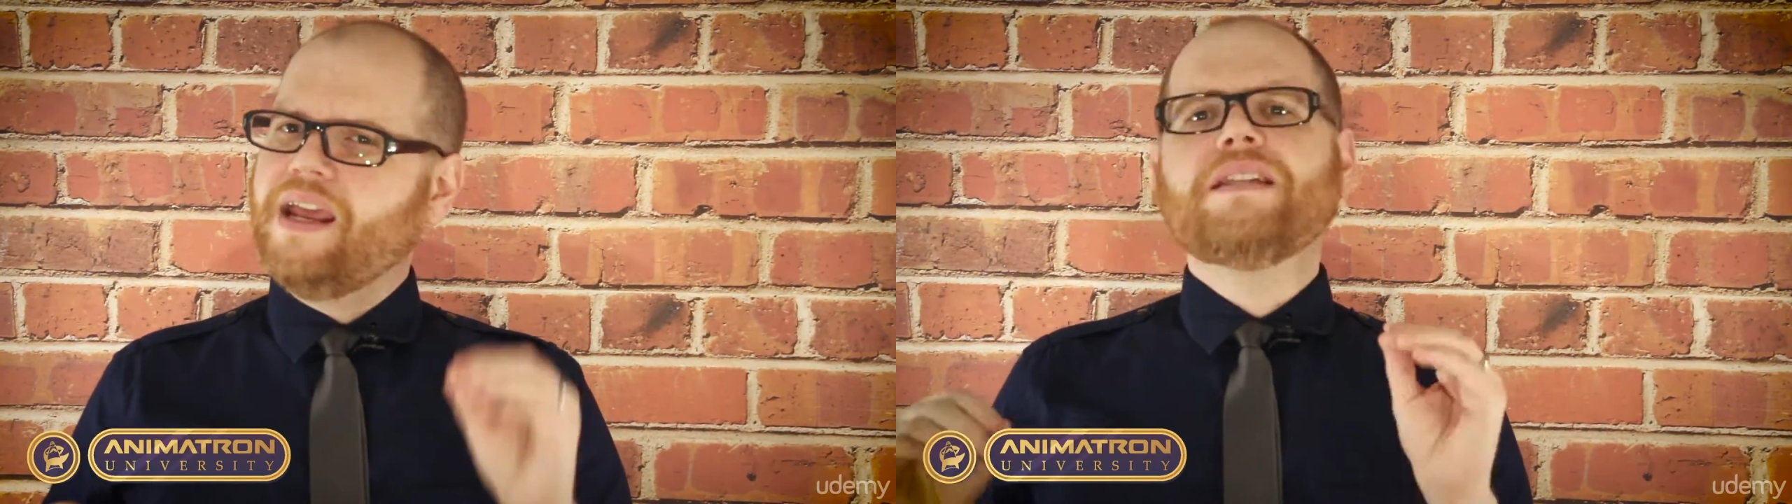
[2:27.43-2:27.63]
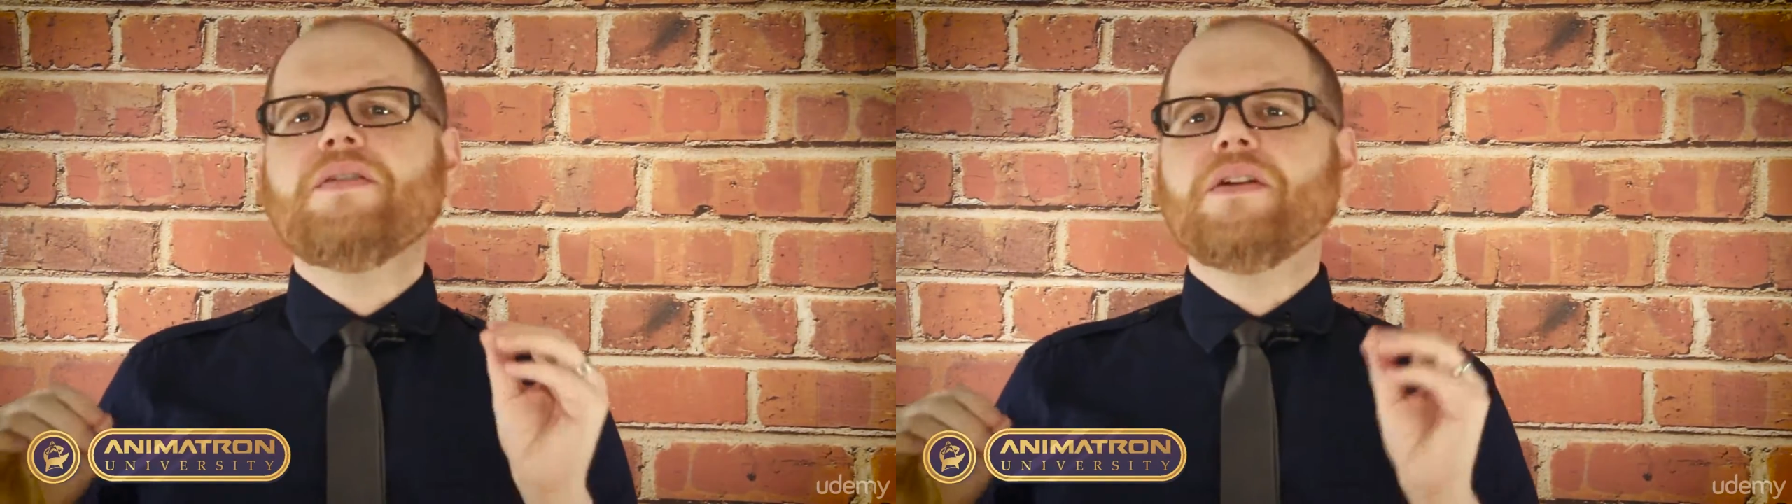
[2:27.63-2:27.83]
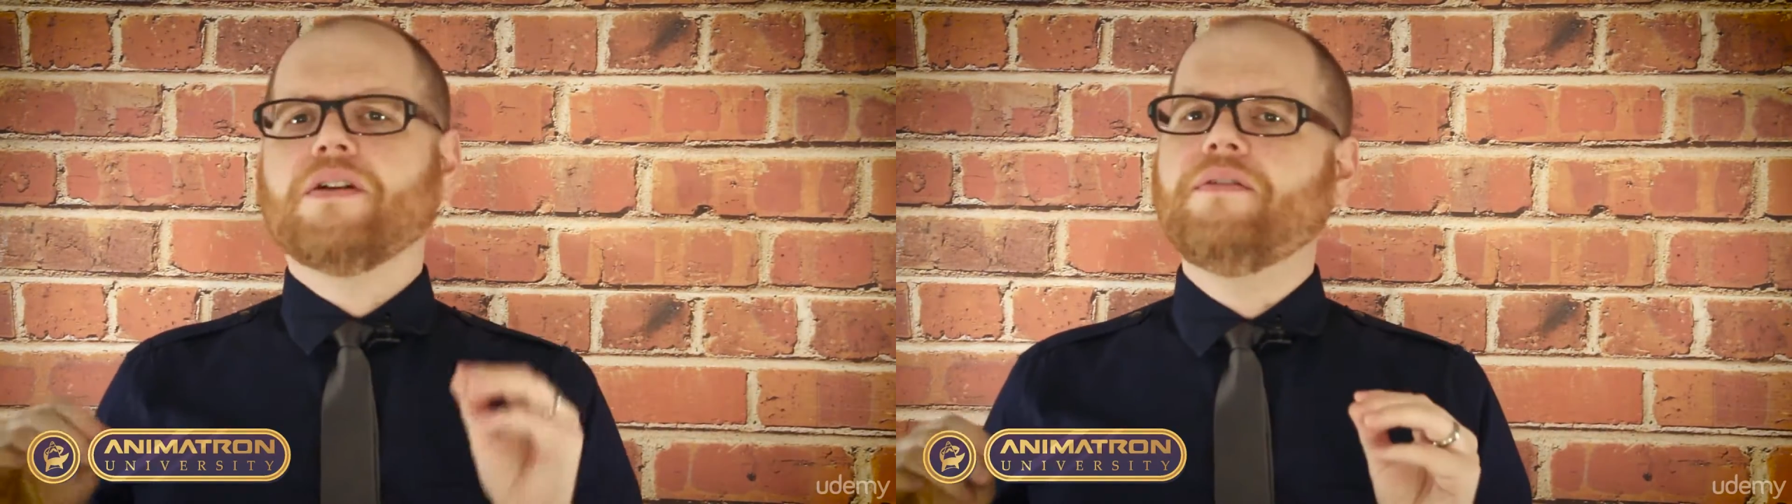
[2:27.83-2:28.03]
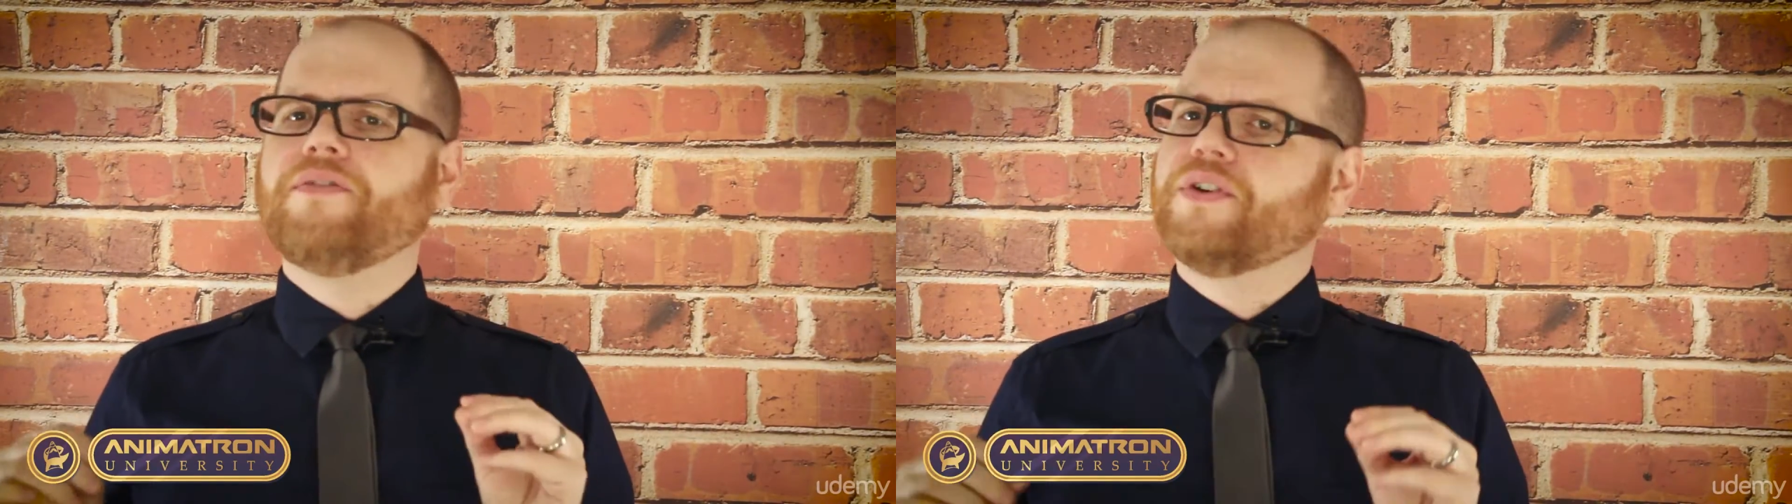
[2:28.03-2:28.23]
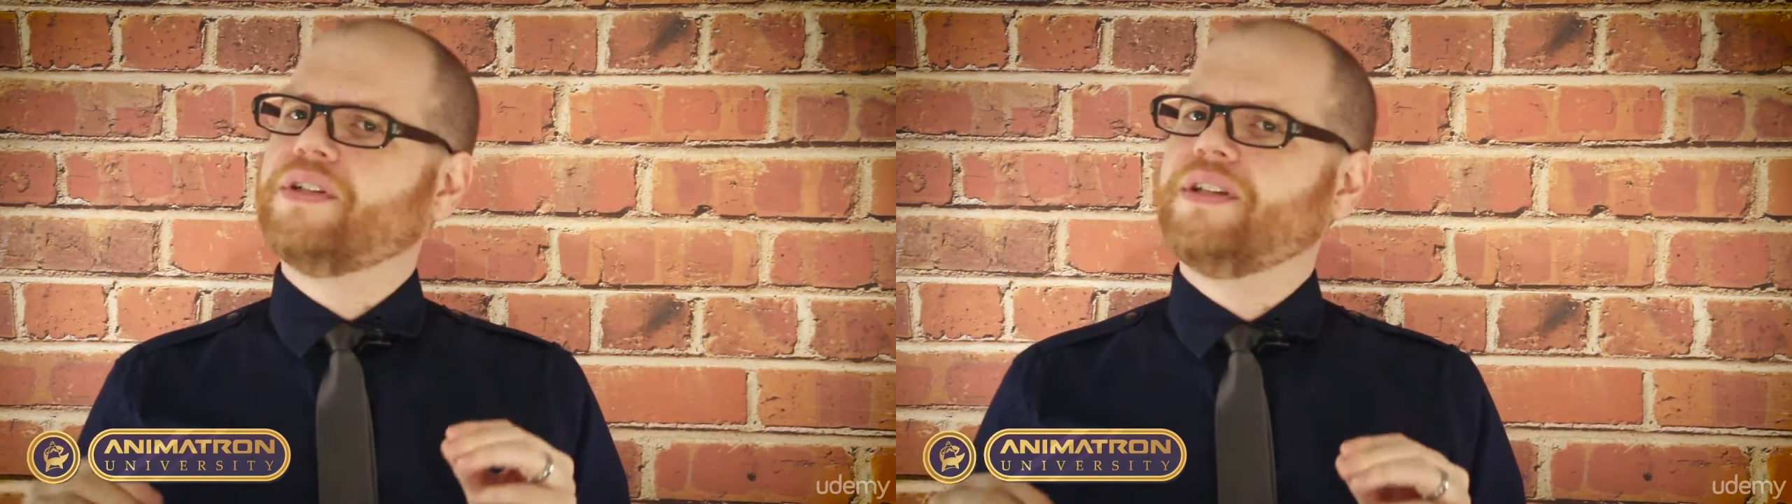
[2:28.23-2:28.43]
A
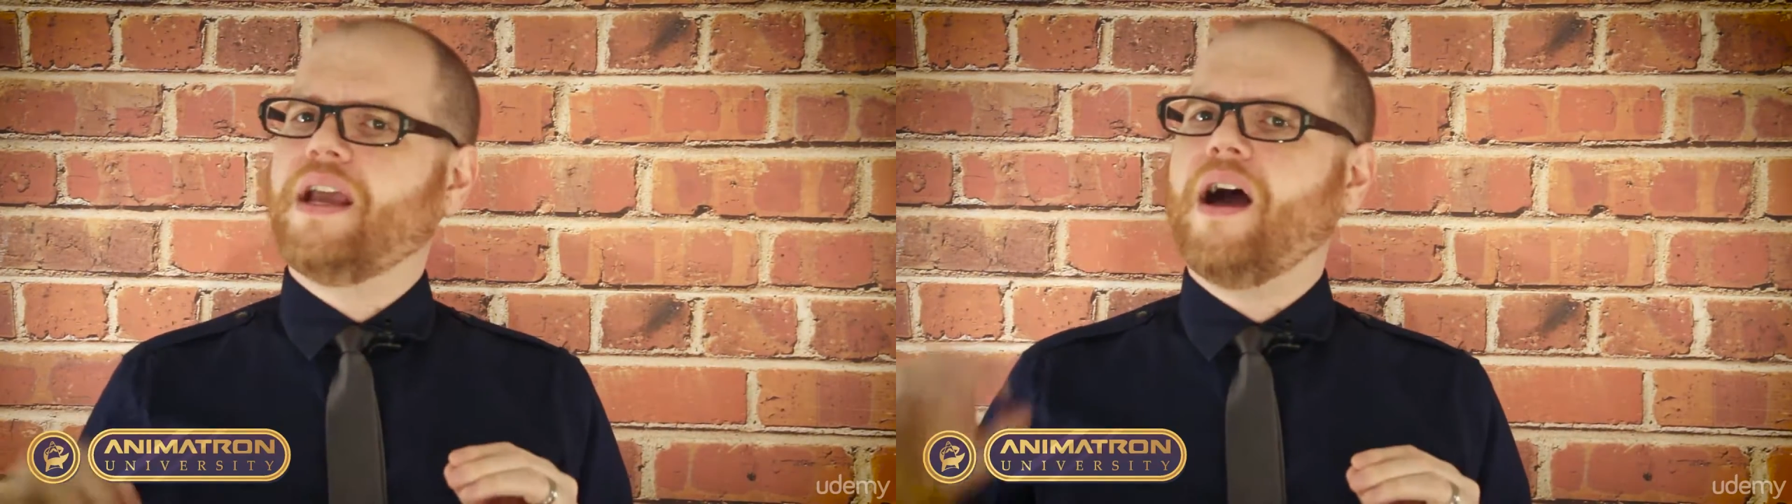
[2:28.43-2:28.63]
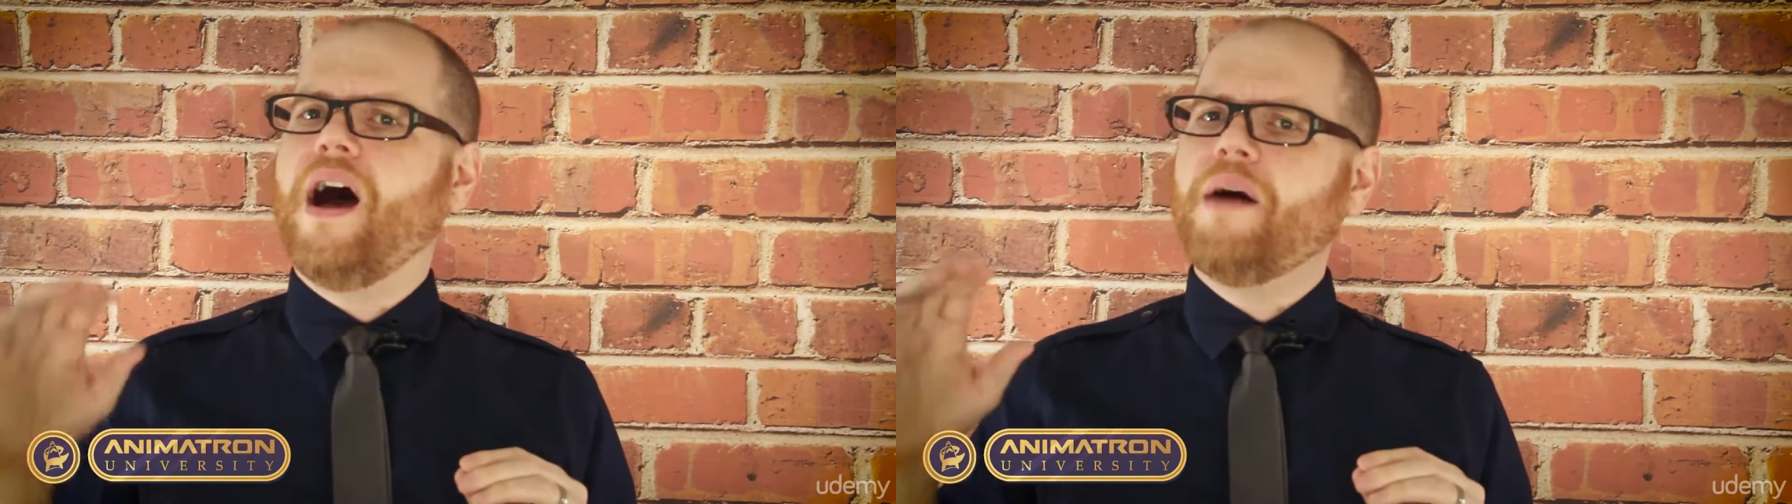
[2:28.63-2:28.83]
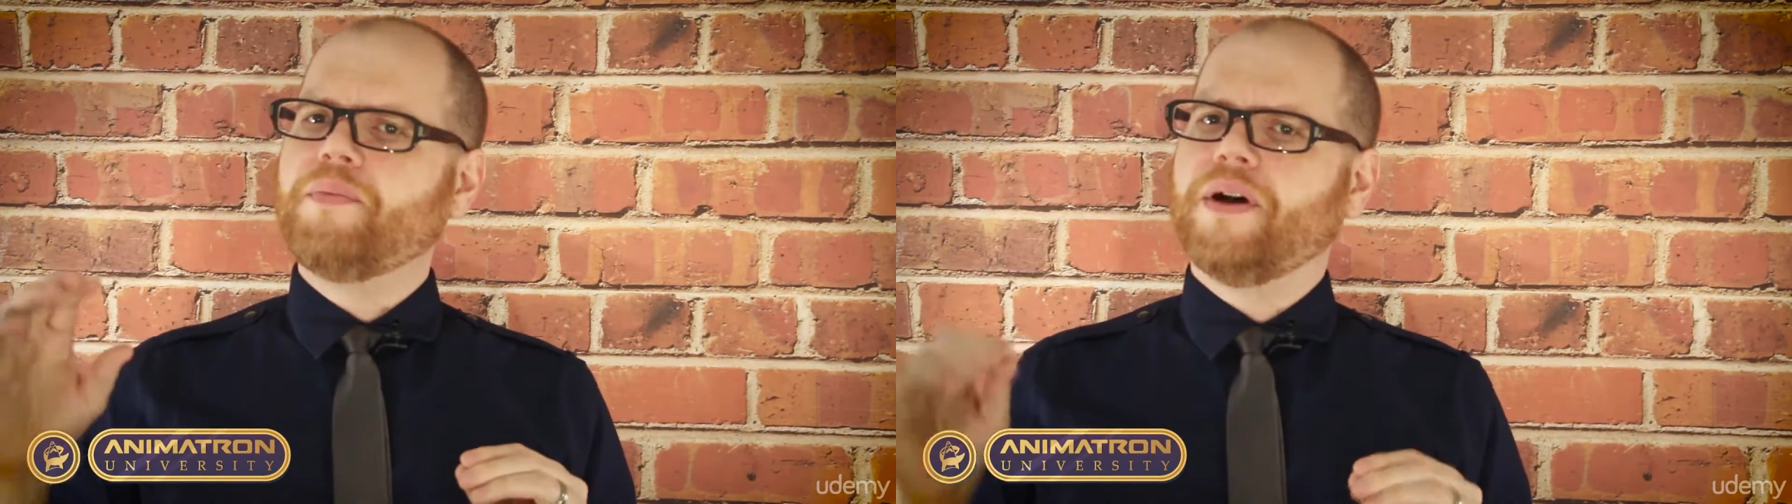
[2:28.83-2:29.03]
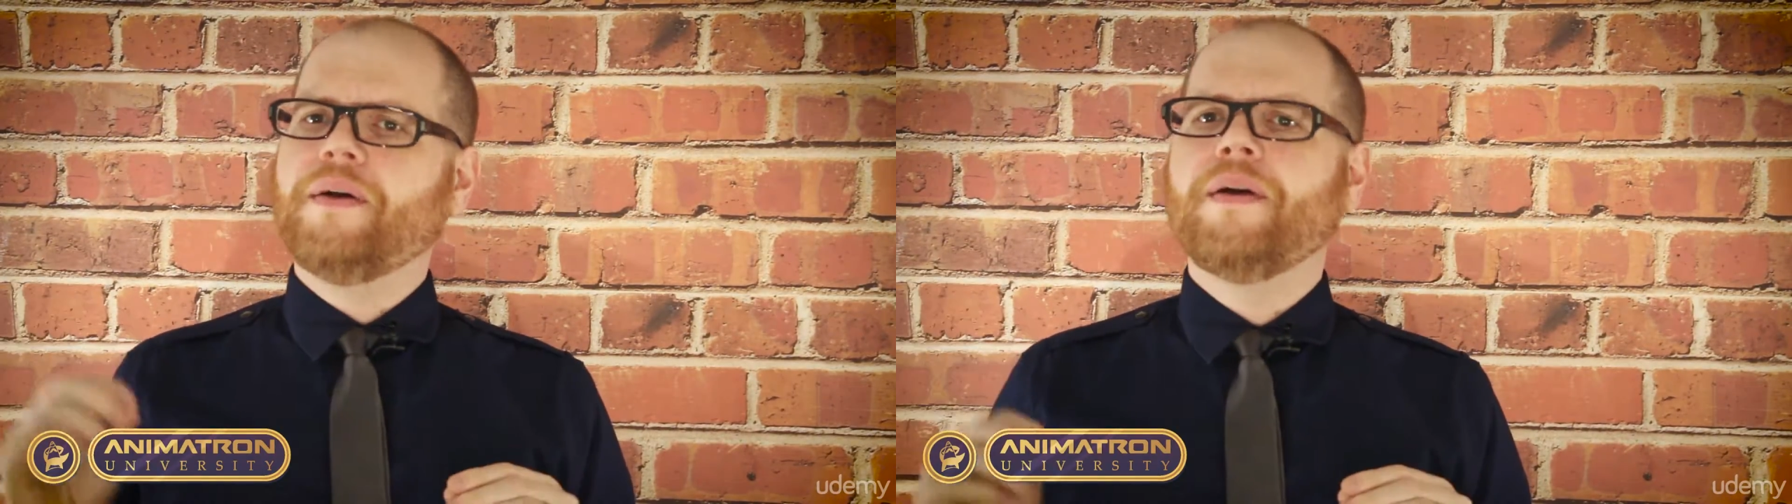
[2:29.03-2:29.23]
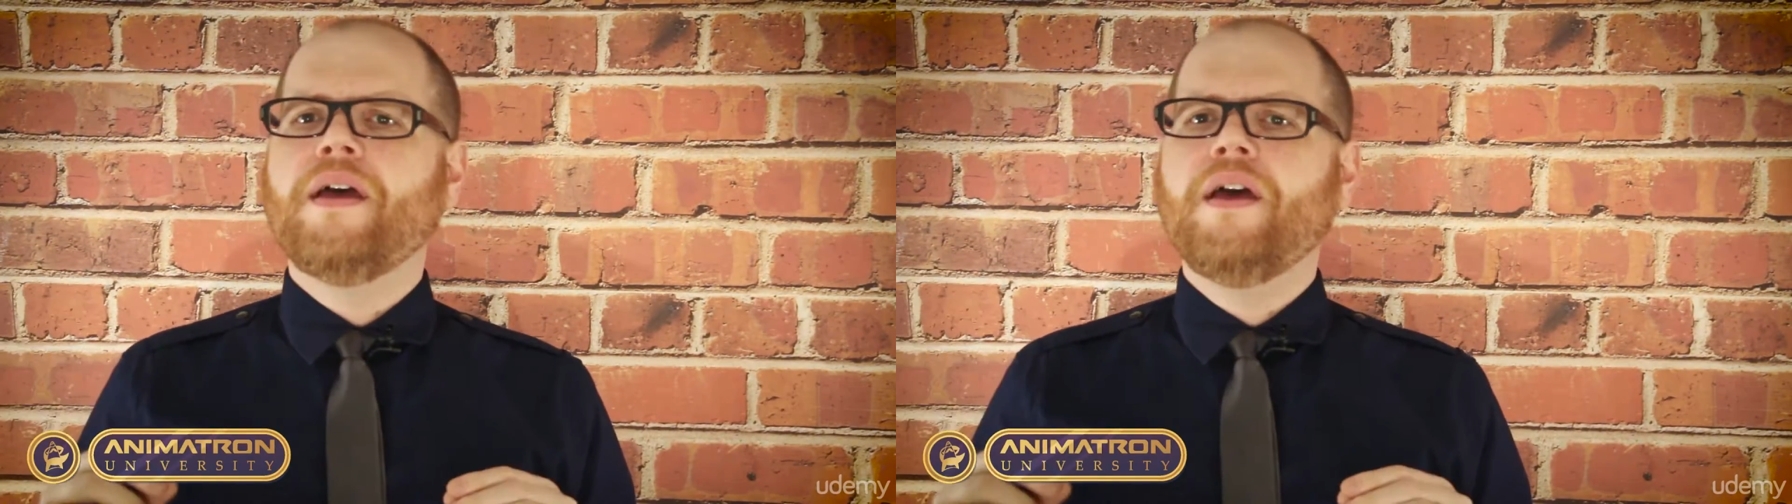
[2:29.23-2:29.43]
serial versus a
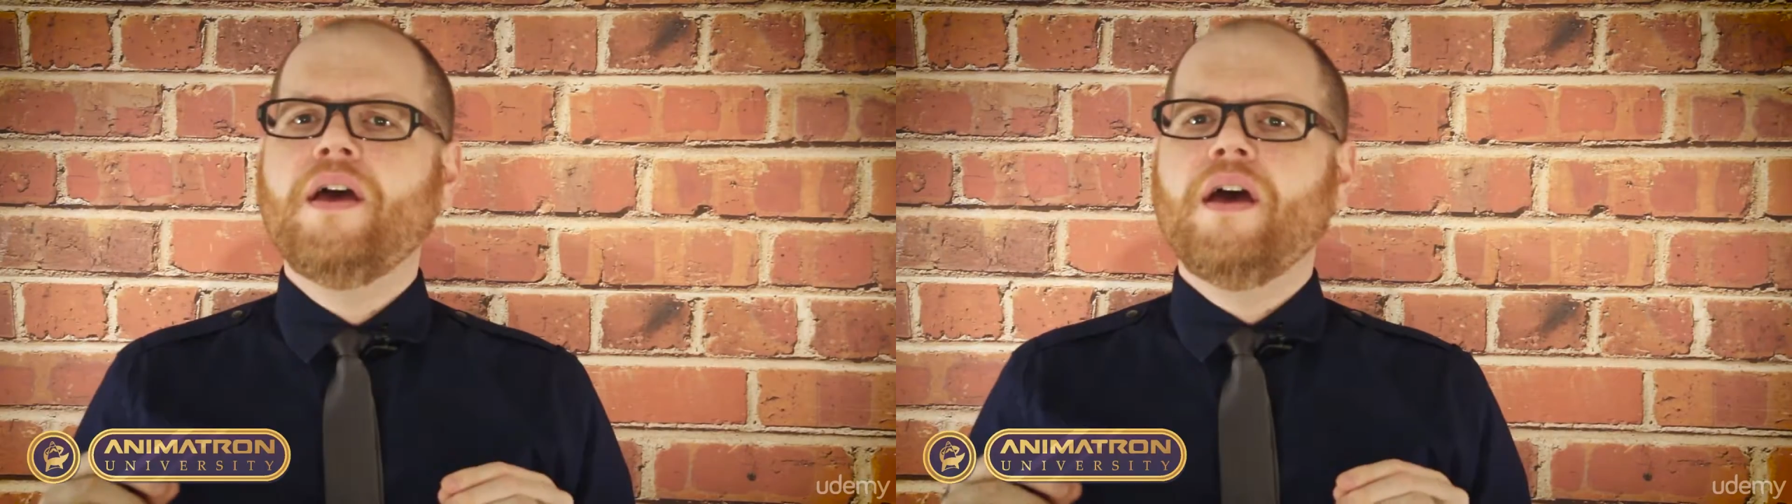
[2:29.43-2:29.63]
opera,